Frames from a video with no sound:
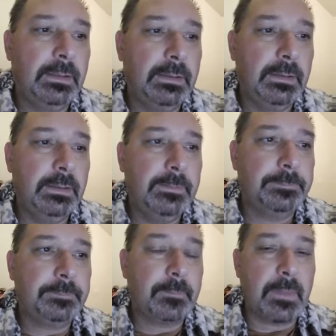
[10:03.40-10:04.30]
I
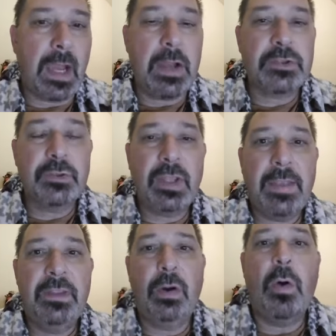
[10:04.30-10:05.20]
also
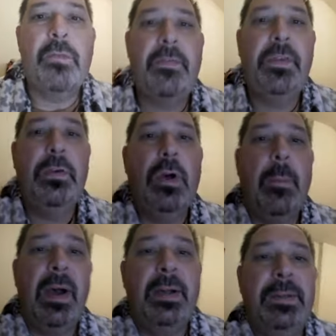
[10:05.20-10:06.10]
gave the overview
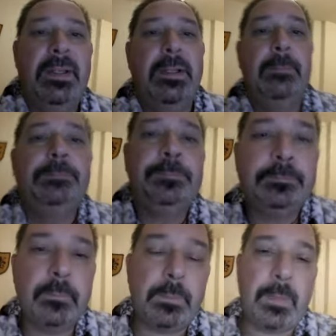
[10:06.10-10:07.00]
about the
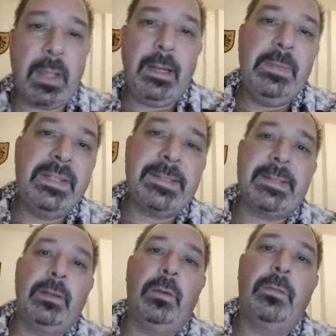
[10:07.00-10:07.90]

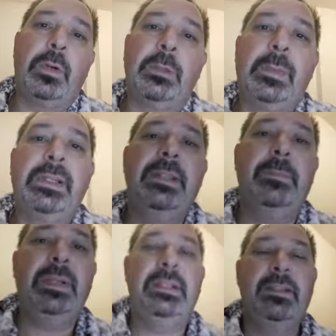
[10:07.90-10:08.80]
elements of world
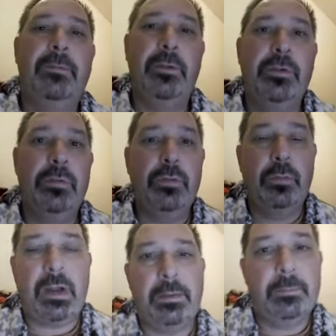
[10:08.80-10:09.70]
building for you
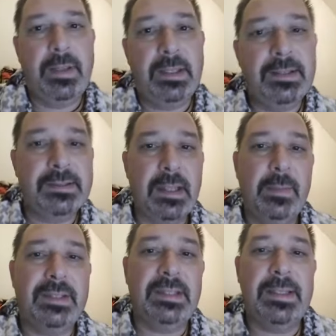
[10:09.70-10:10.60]
who are making
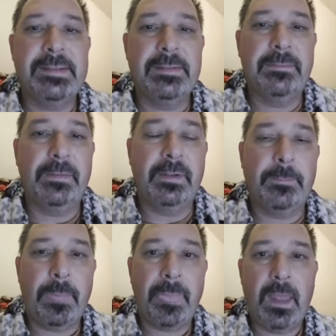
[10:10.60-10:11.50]
some extensive
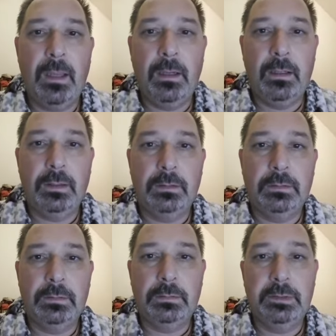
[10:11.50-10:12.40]

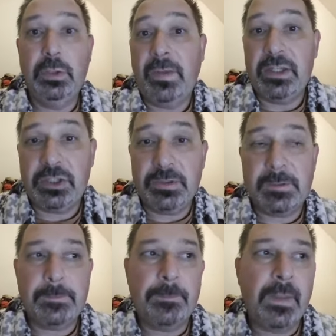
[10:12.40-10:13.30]

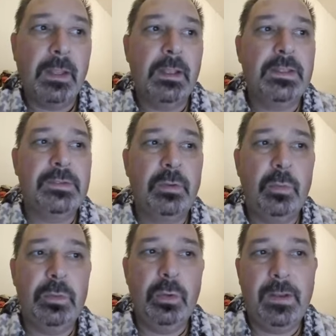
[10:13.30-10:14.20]
innovations.
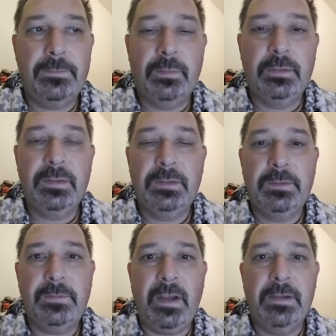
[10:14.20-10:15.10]
So you'll have to
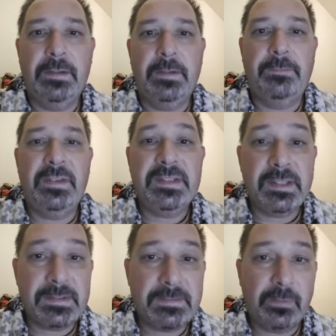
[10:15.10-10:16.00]
define
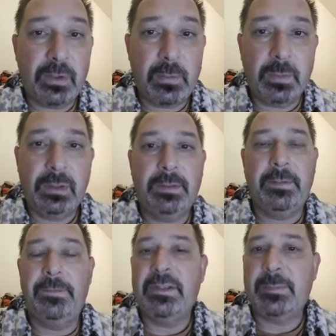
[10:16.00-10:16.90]
physics for your world.
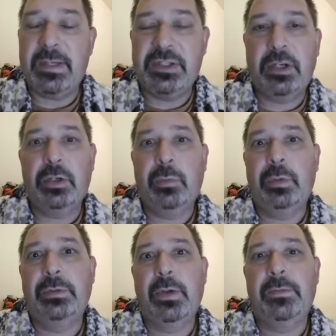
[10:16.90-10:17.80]
If there's magic in your
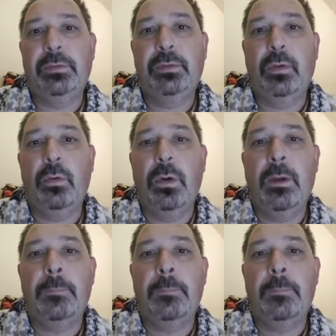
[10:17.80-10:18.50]
world, you have to know